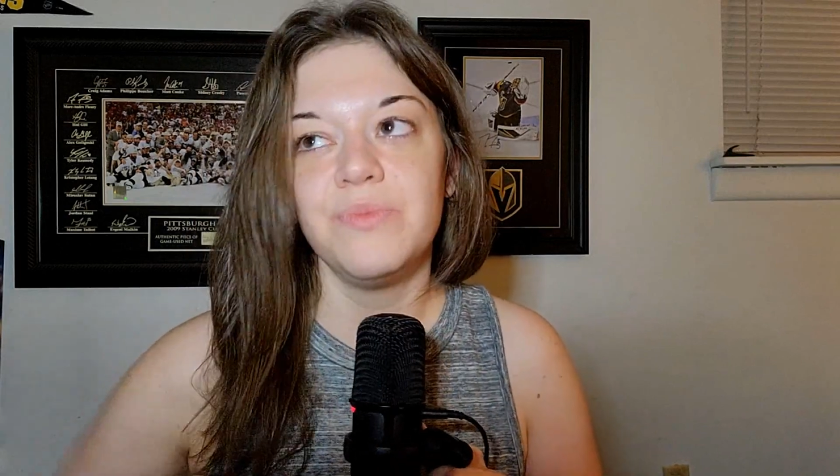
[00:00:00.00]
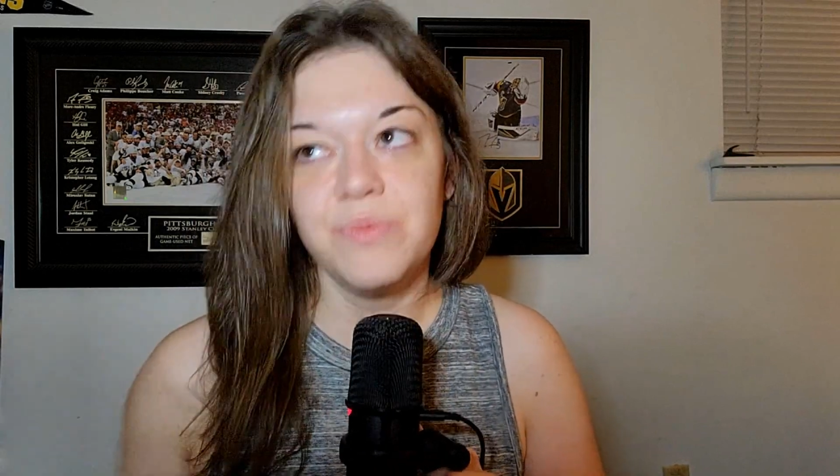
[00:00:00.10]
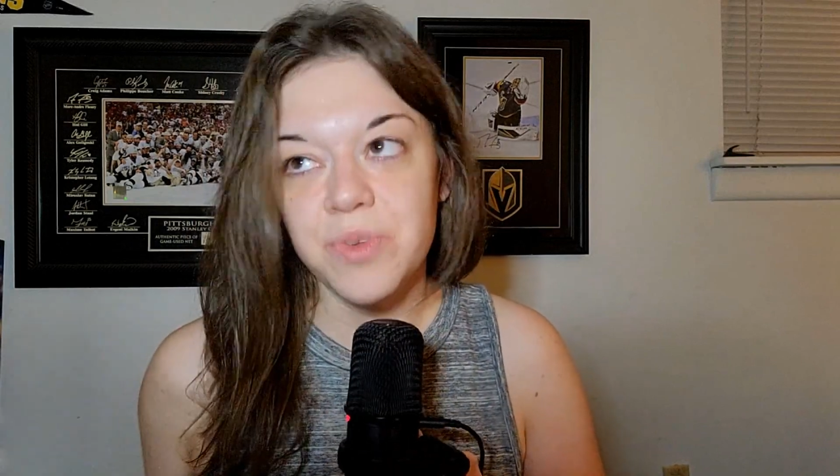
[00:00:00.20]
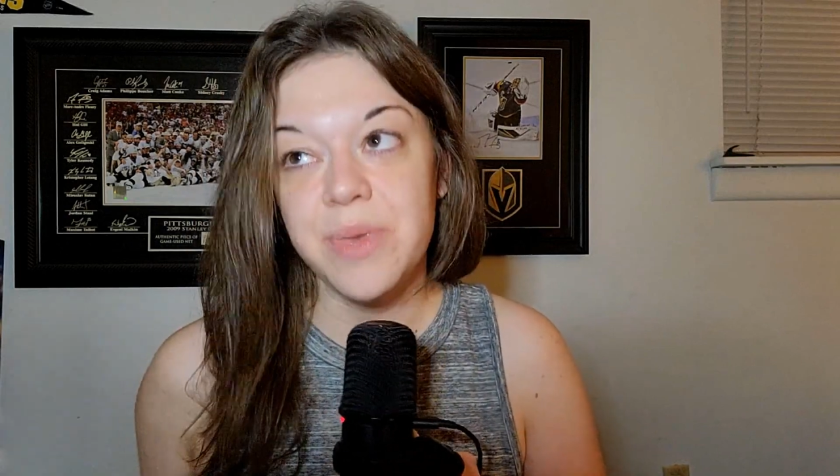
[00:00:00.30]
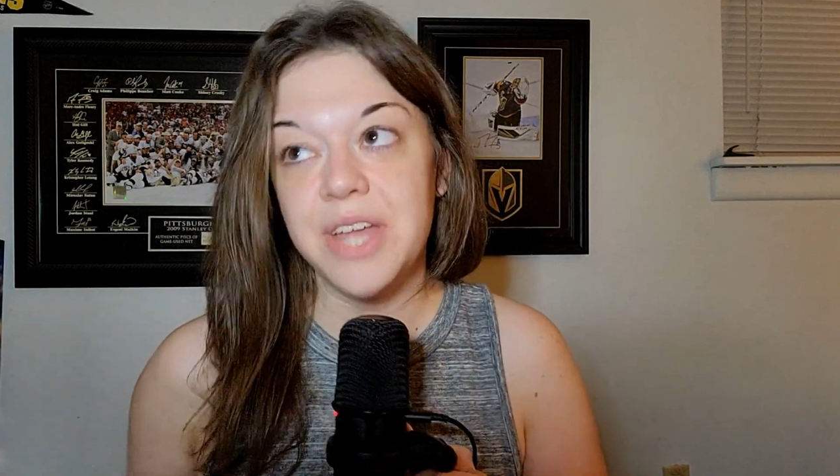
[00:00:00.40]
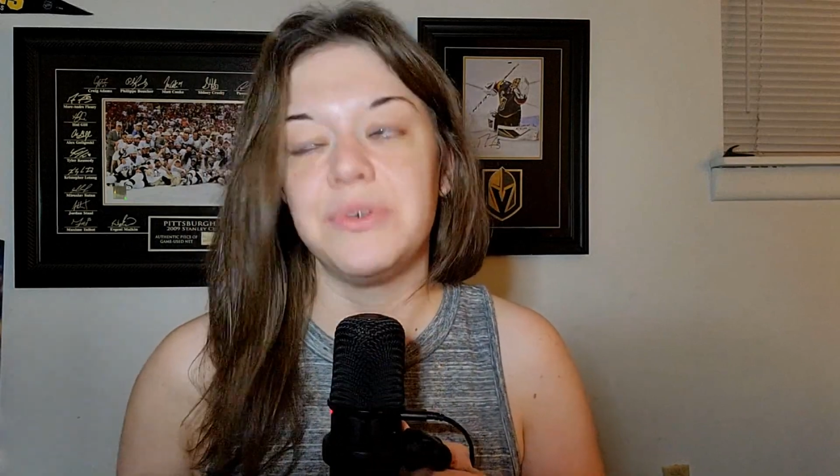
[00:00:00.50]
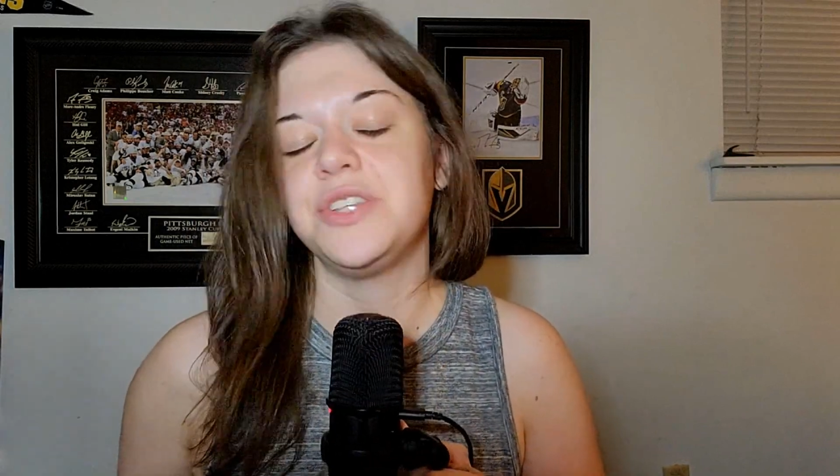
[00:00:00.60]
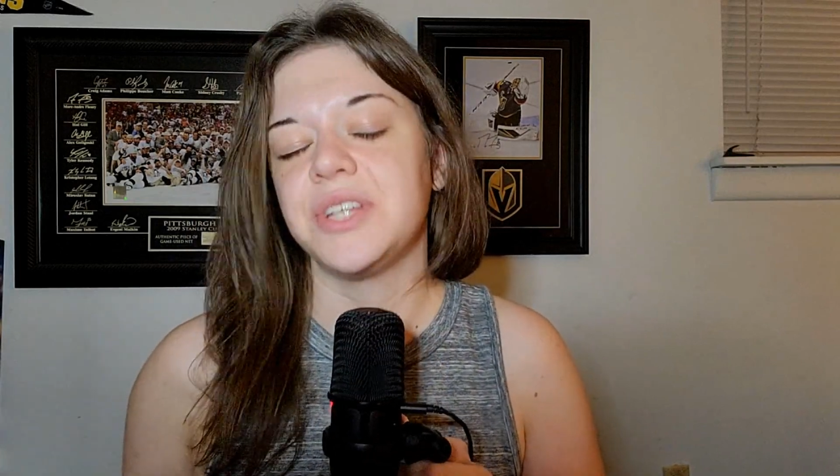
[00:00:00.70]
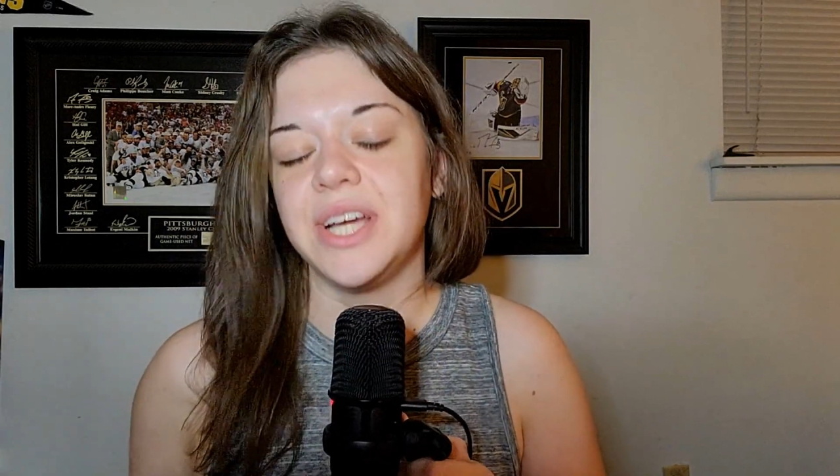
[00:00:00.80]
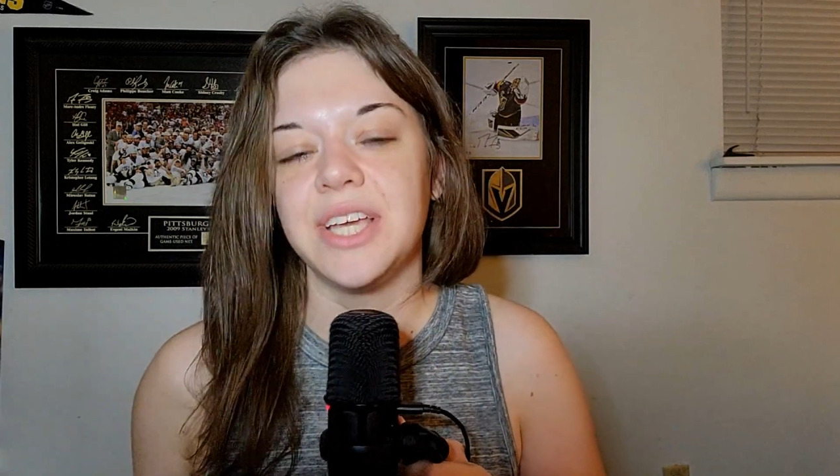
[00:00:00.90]
the main
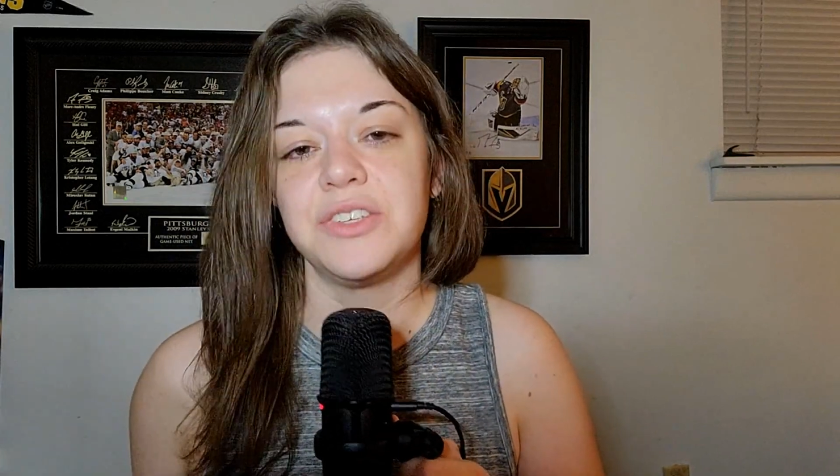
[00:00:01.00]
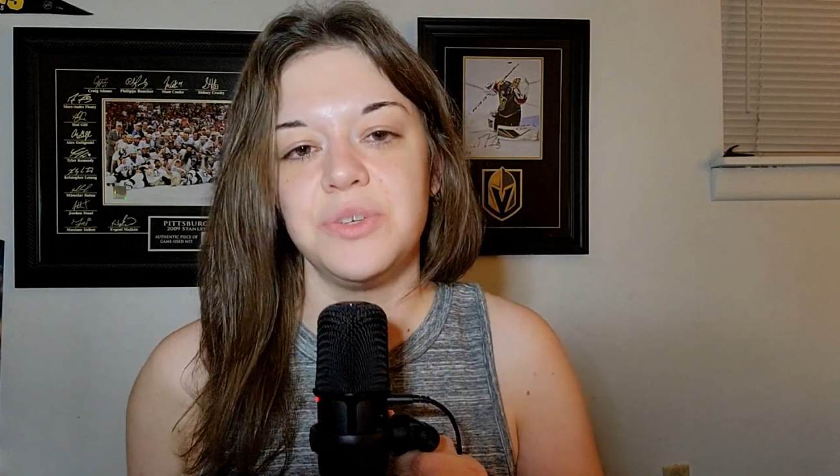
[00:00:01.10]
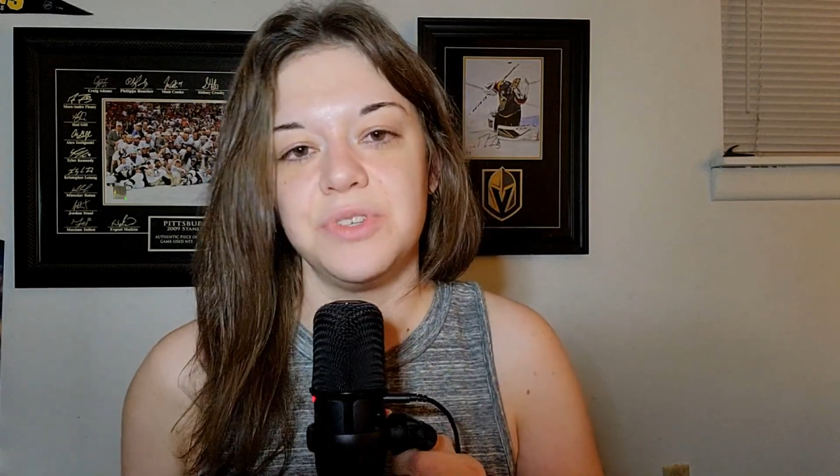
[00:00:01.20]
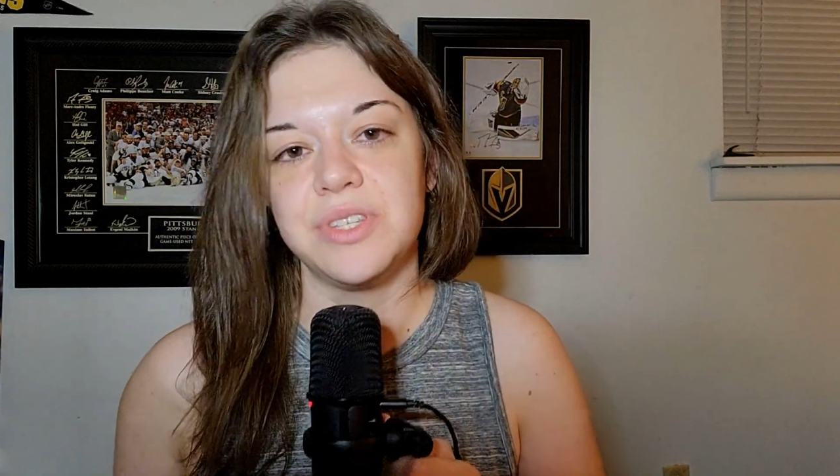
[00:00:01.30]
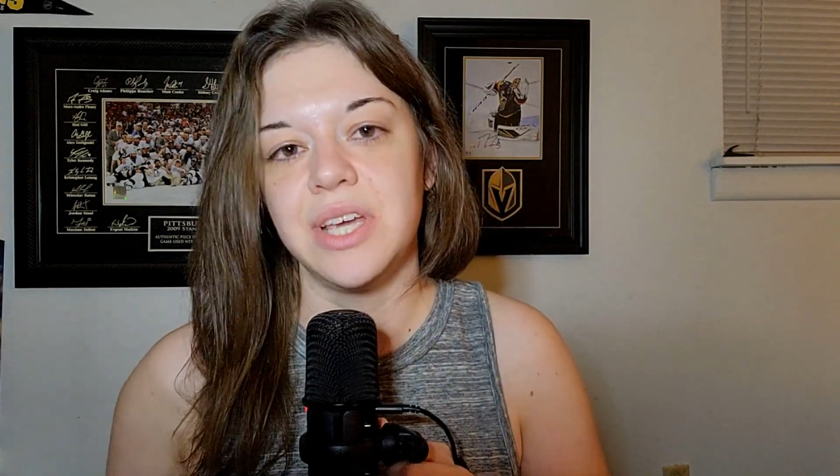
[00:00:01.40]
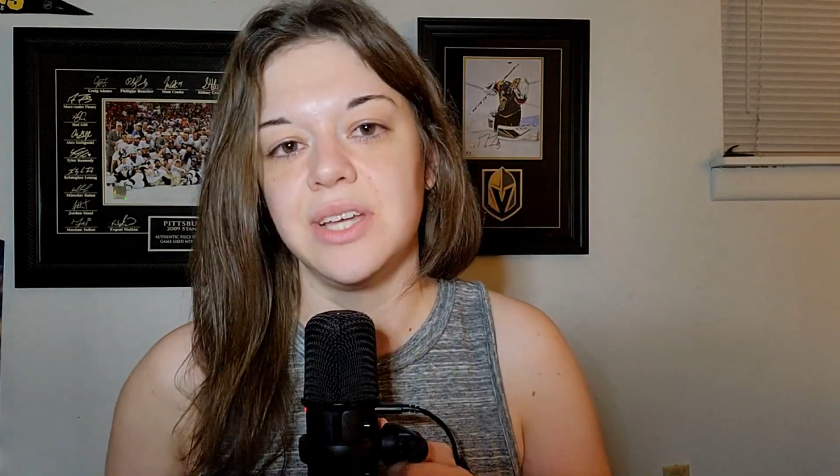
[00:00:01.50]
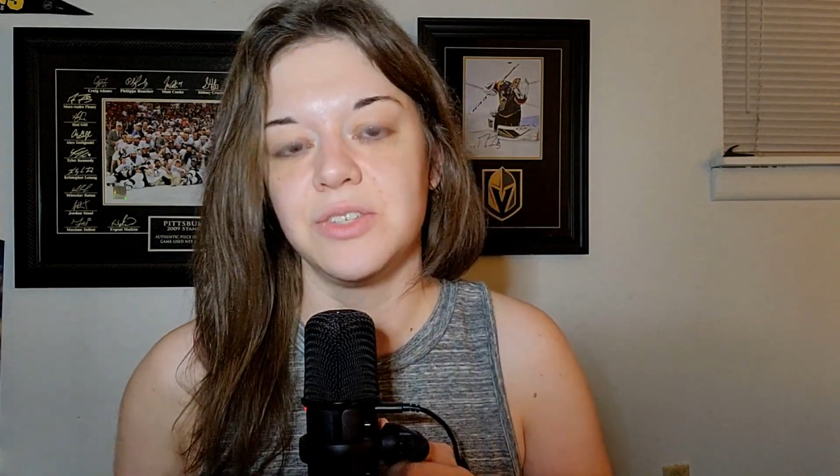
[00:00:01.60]
reason, I guess you would say,